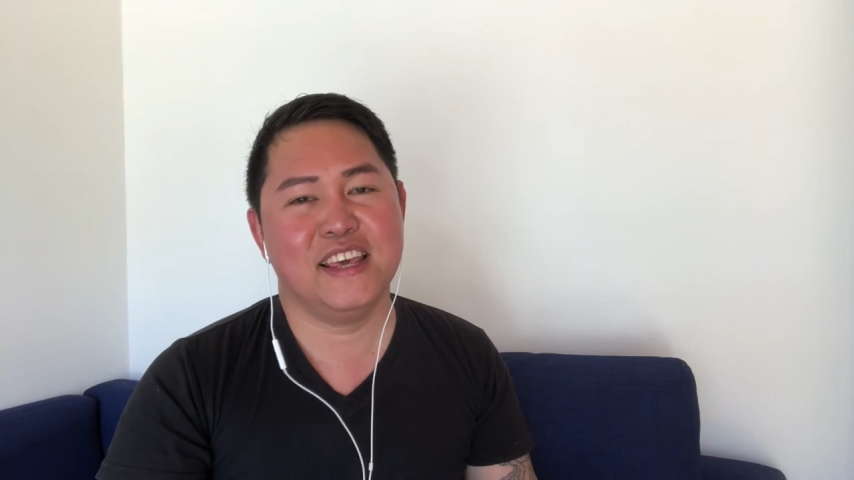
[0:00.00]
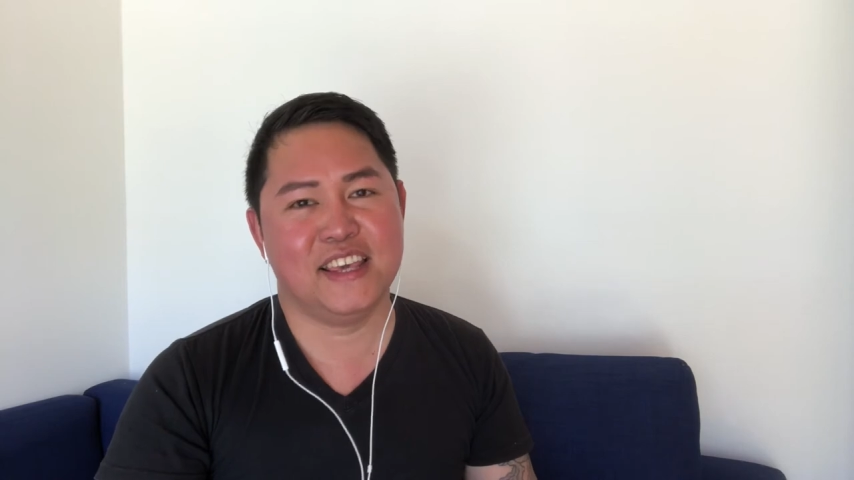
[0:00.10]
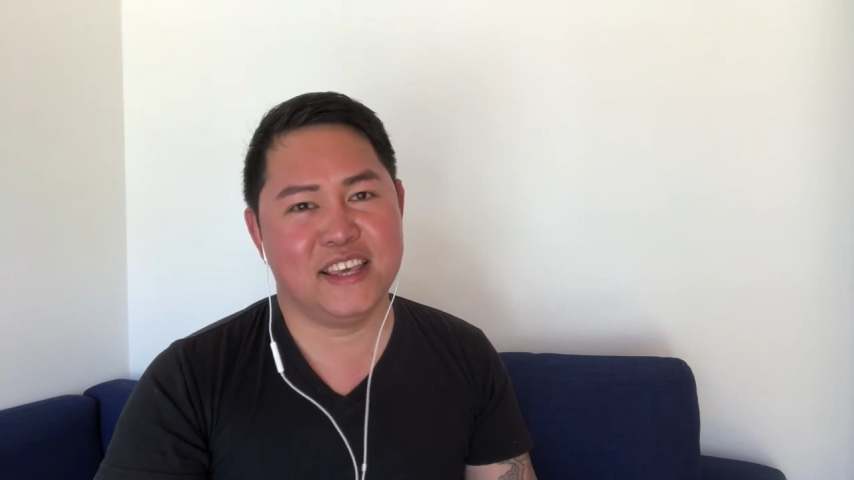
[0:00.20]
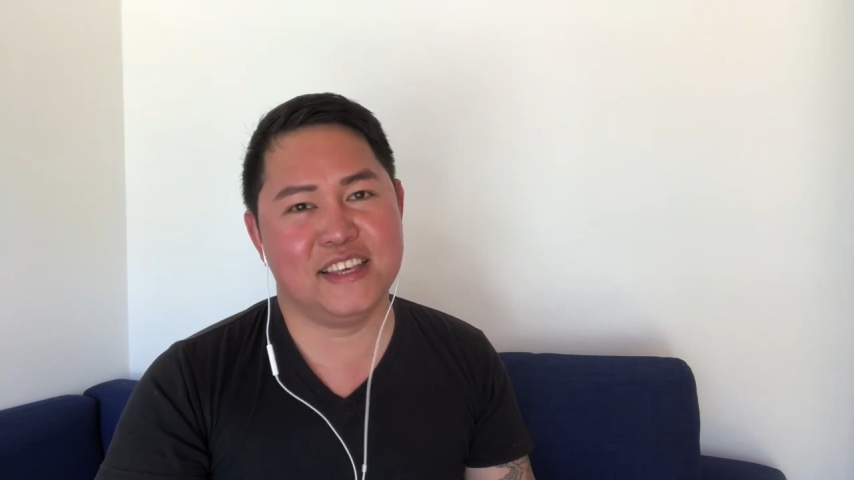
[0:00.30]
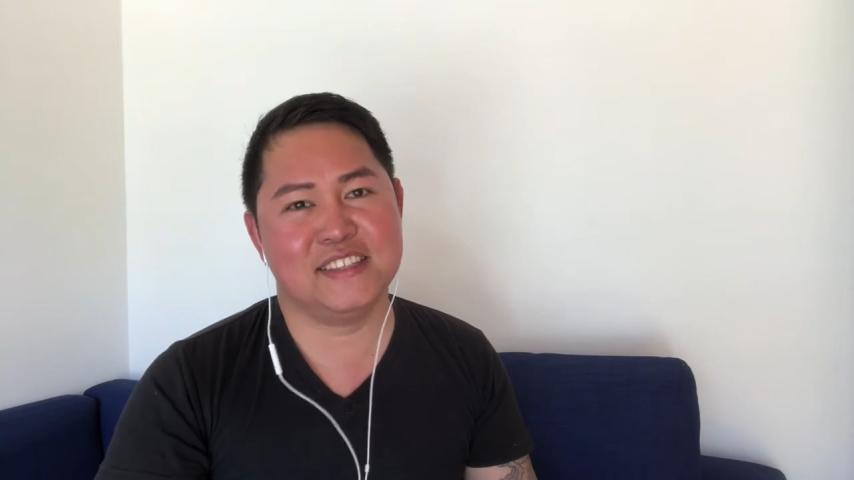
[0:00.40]

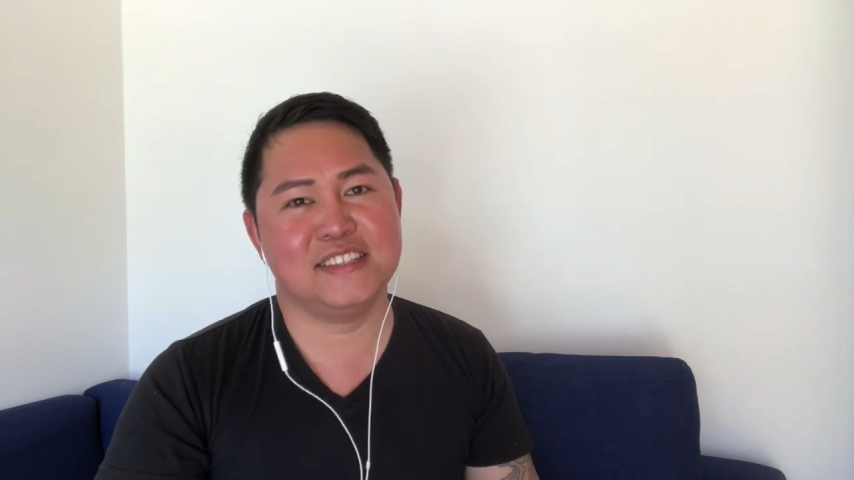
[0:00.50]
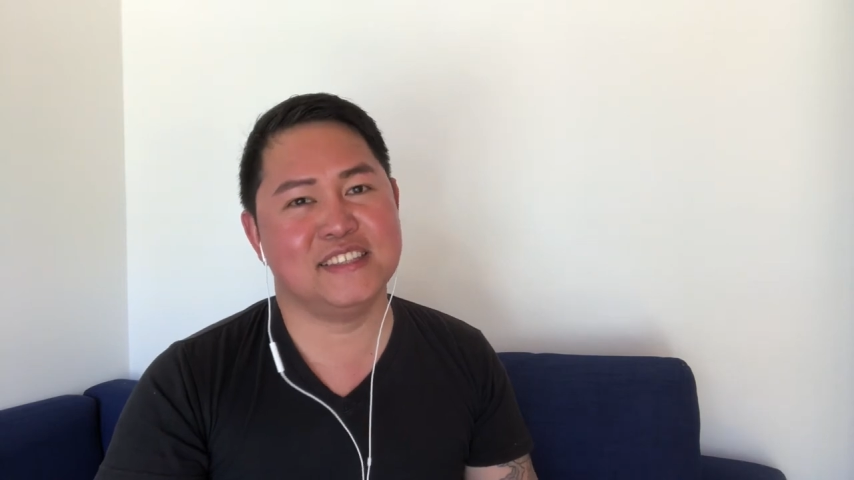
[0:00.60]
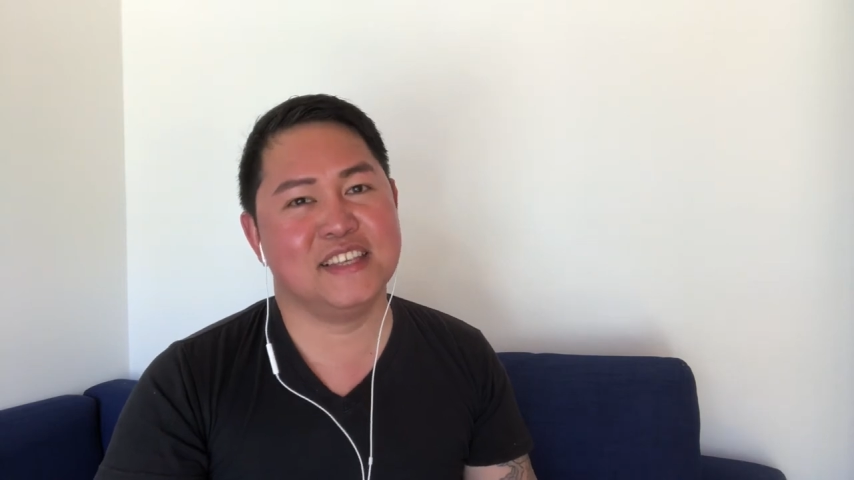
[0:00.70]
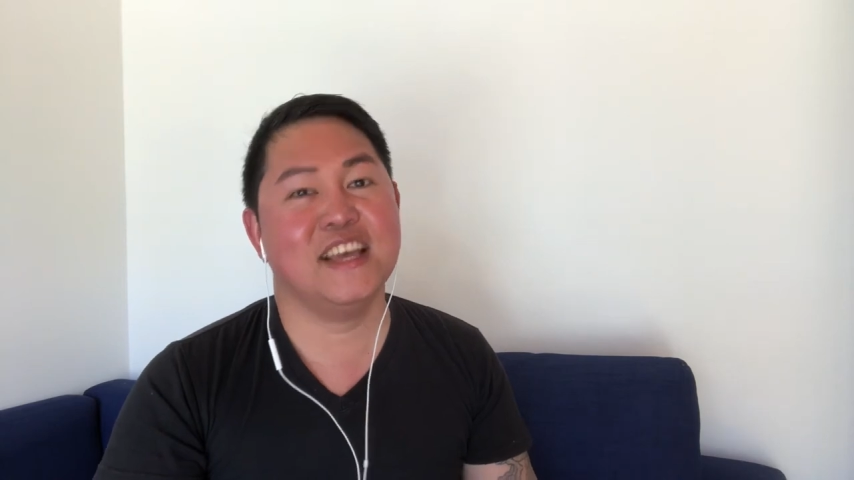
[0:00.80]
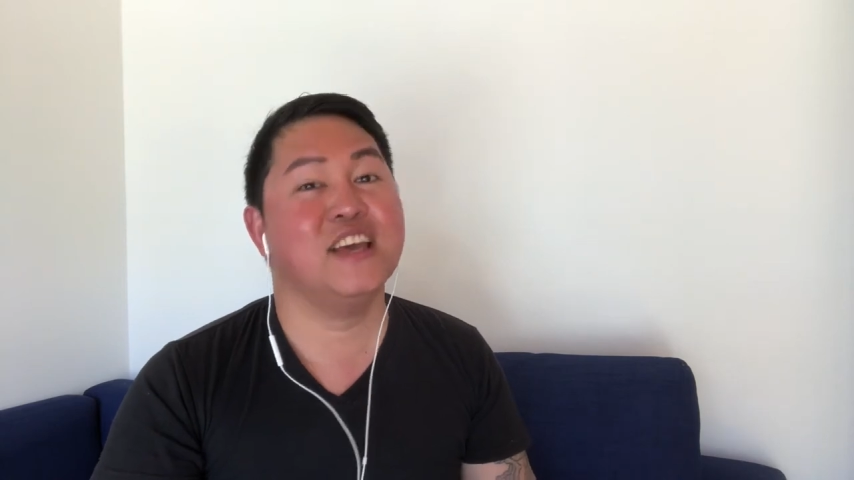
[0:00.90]

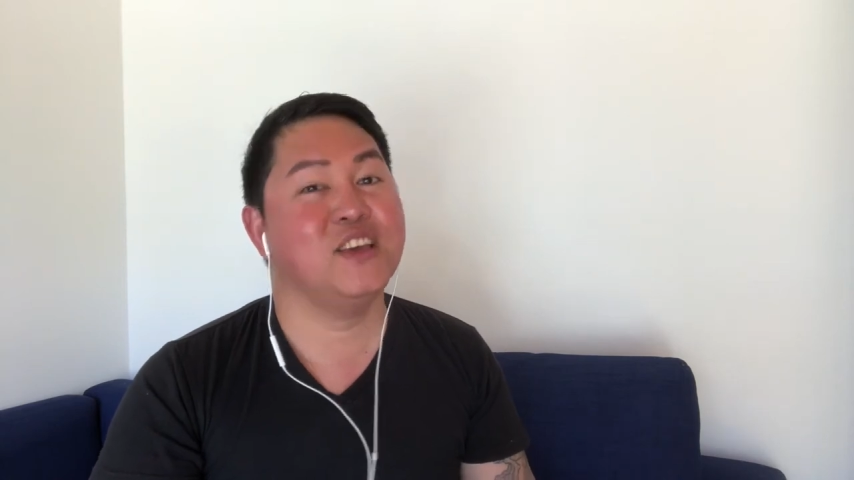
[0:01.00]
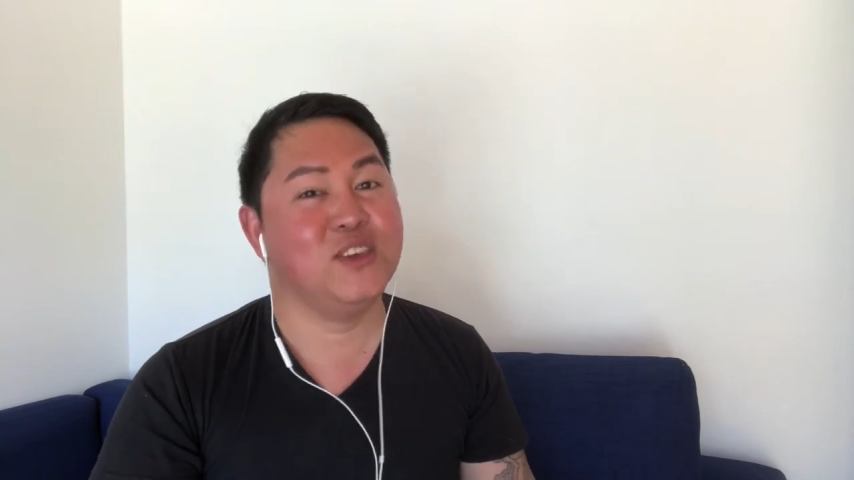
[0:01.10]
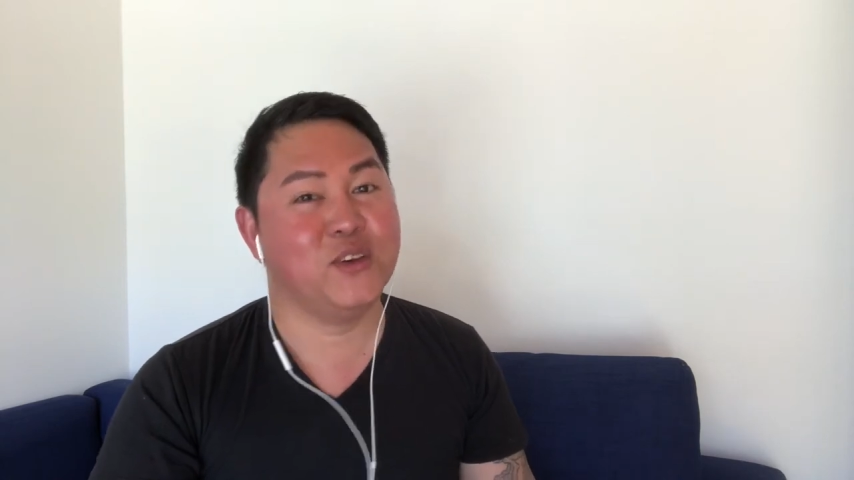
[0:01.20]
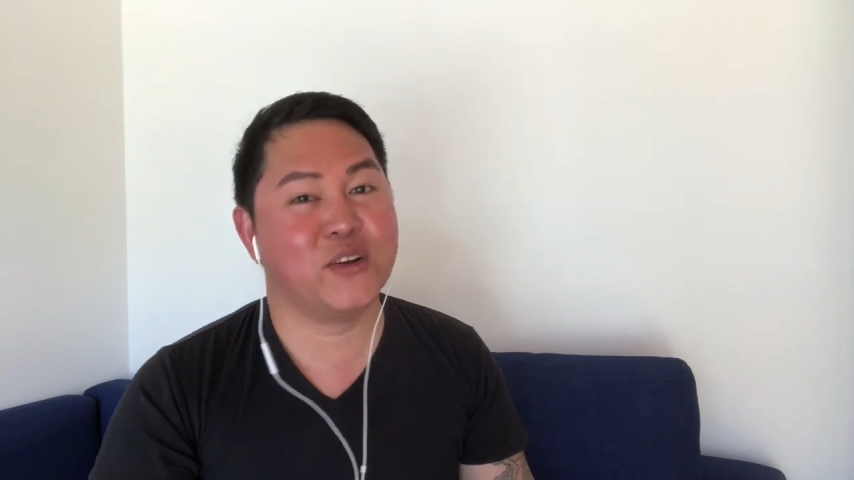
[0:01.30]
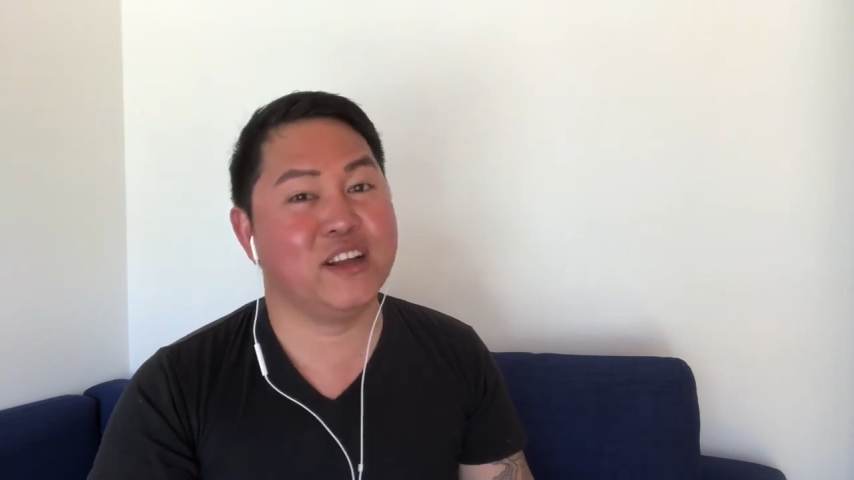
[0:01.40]
is
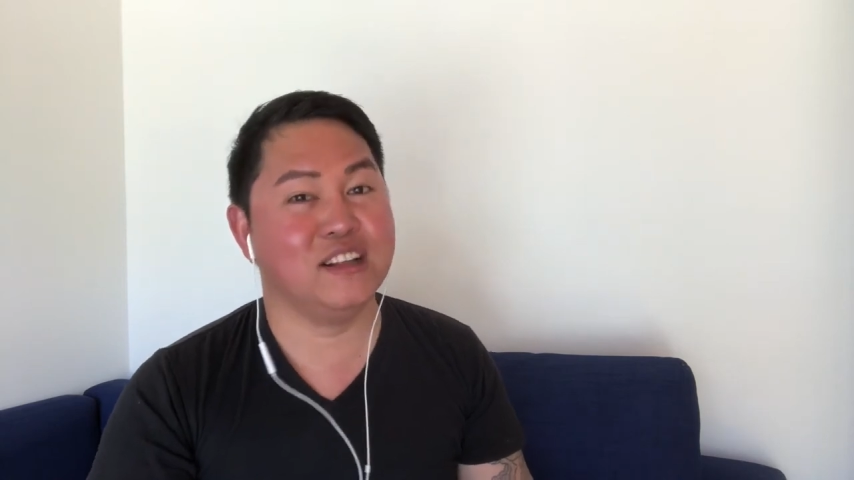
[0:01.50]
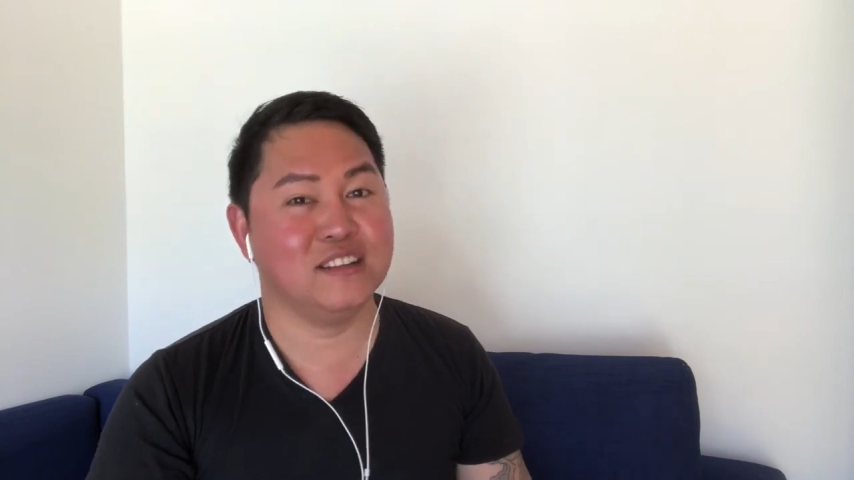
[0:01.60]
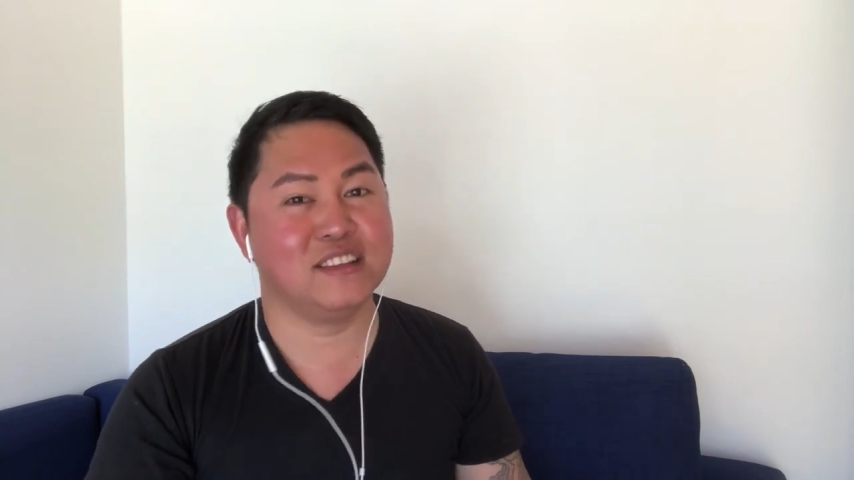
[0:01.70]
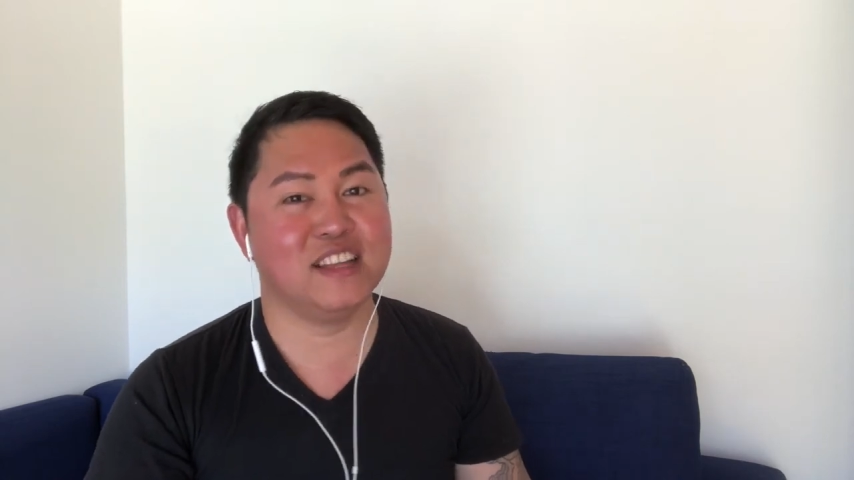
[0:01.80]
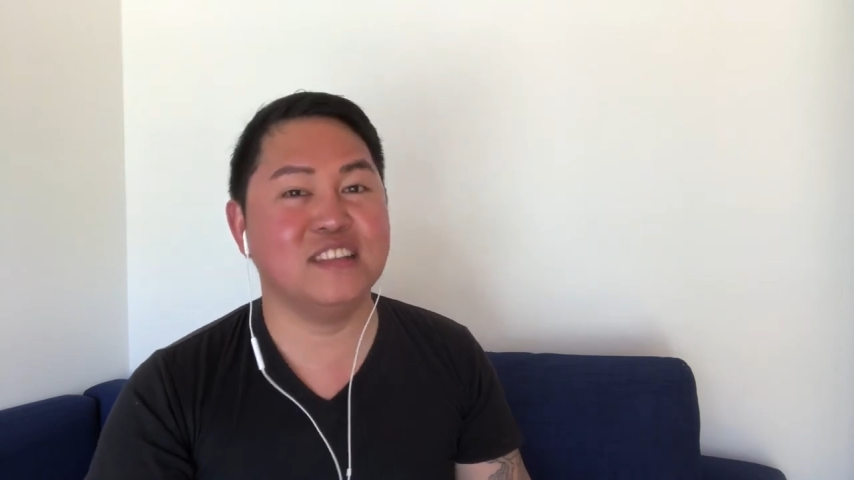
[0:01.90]
your
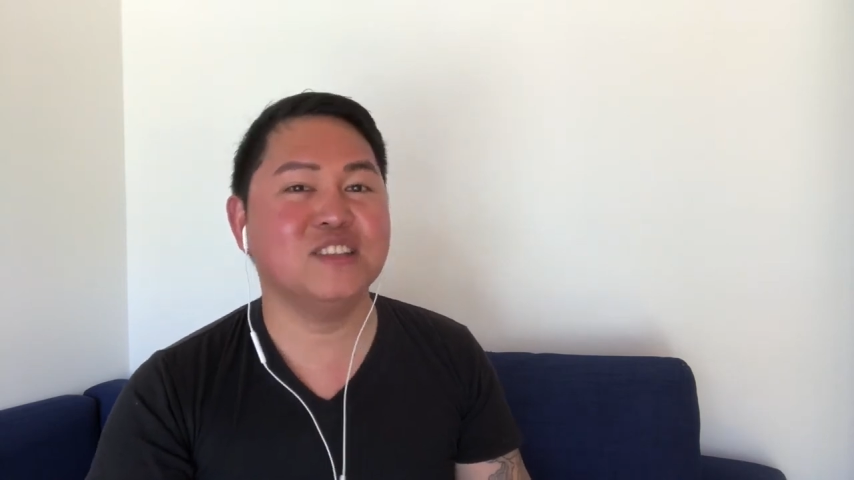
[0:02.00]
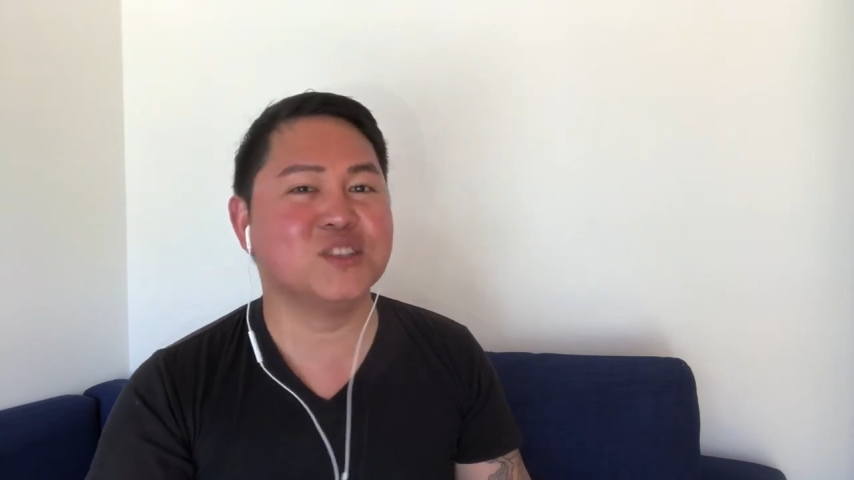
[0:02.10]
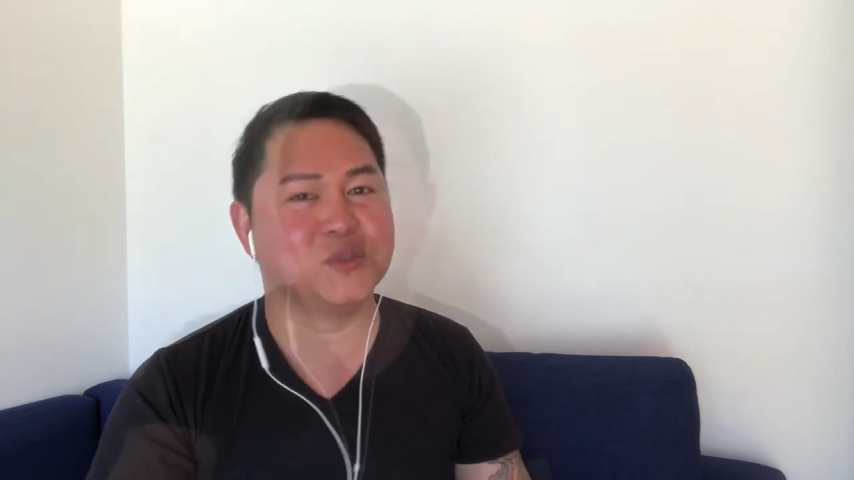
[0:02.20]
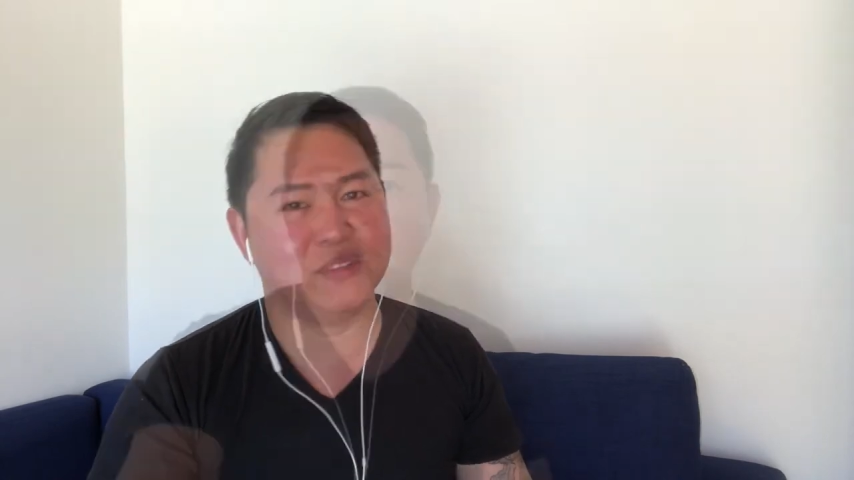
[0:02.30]
health insurance.